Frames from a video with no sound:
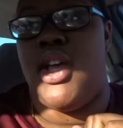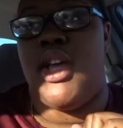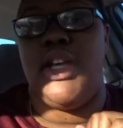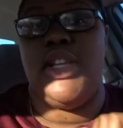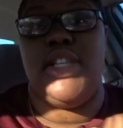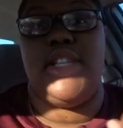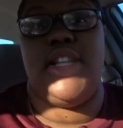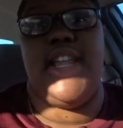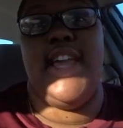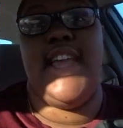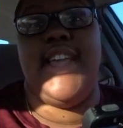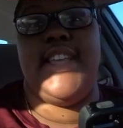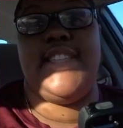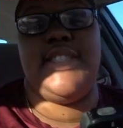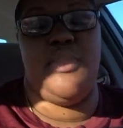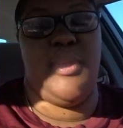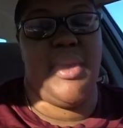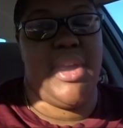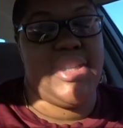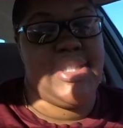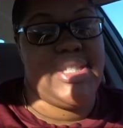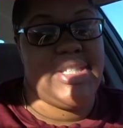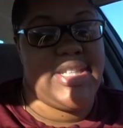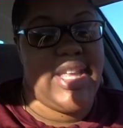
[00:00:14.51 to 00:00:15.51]
today is
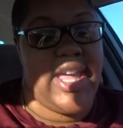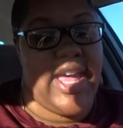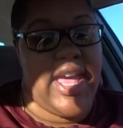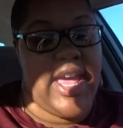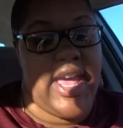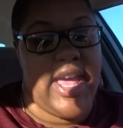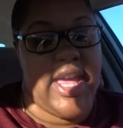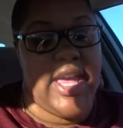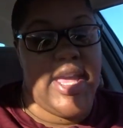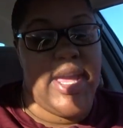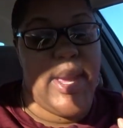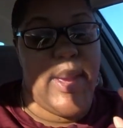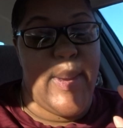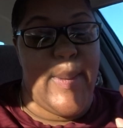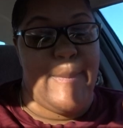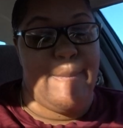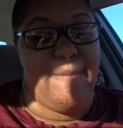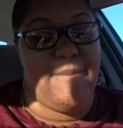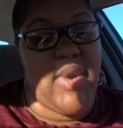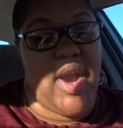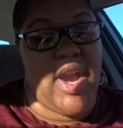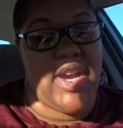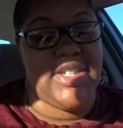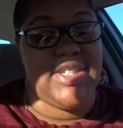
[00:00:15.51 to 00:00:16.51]
wednesday
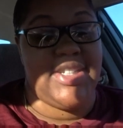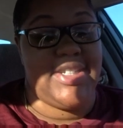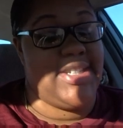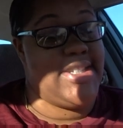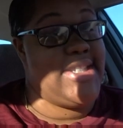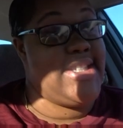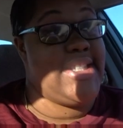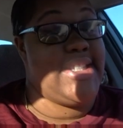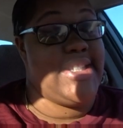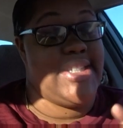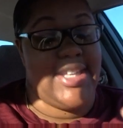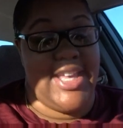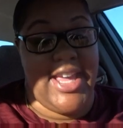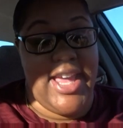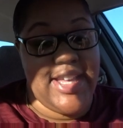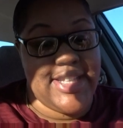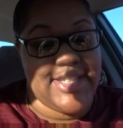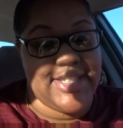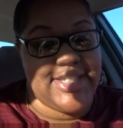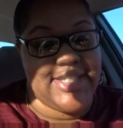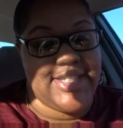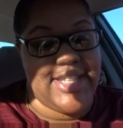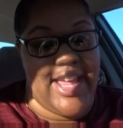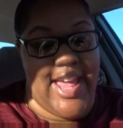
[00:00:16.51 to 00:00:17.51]
march the
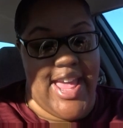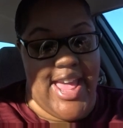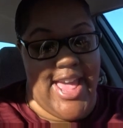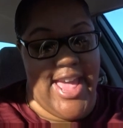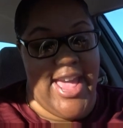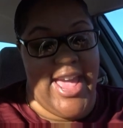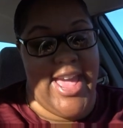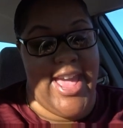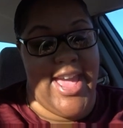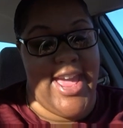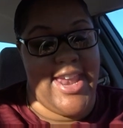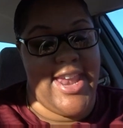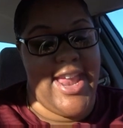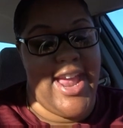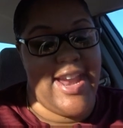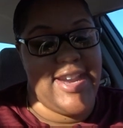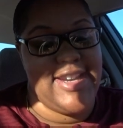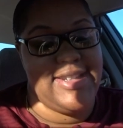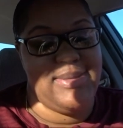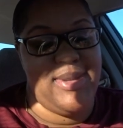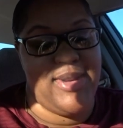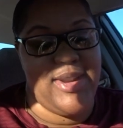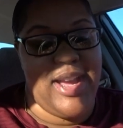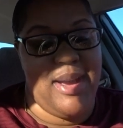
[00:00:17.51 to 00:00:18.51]
6th and i
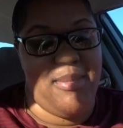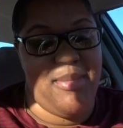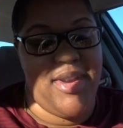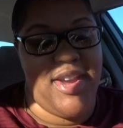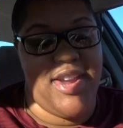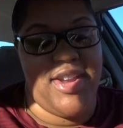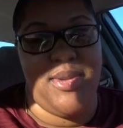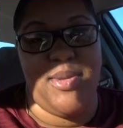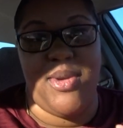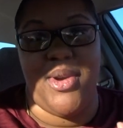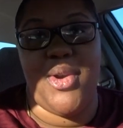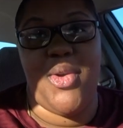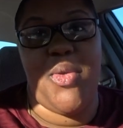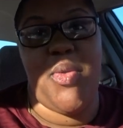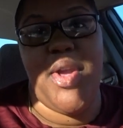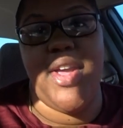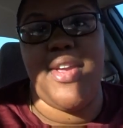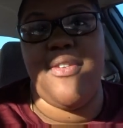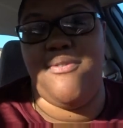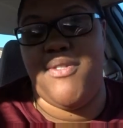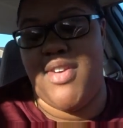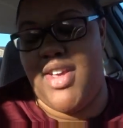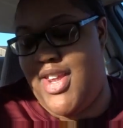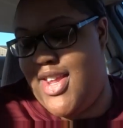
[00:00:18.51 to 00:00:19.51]
just want to come here and do a
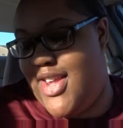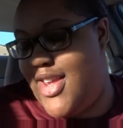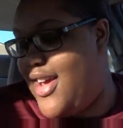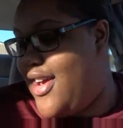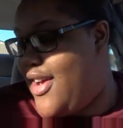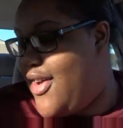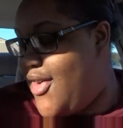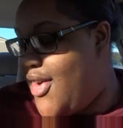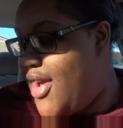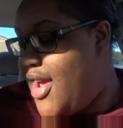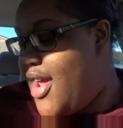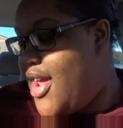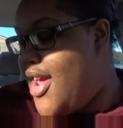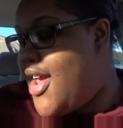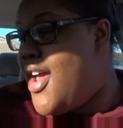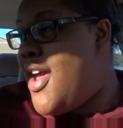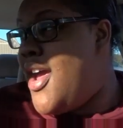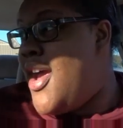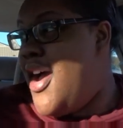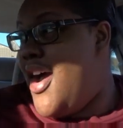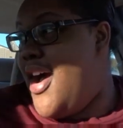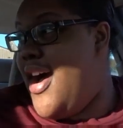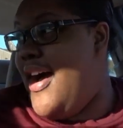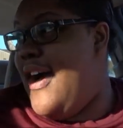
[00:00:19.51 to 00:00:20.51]
quick video
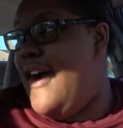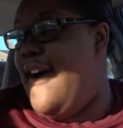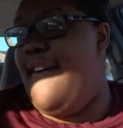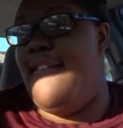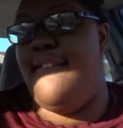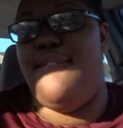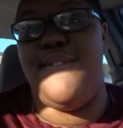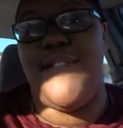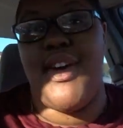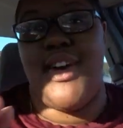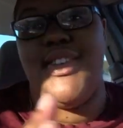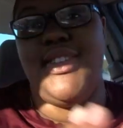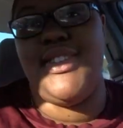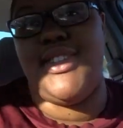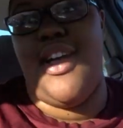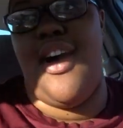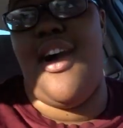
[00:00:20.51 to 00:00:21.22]
um first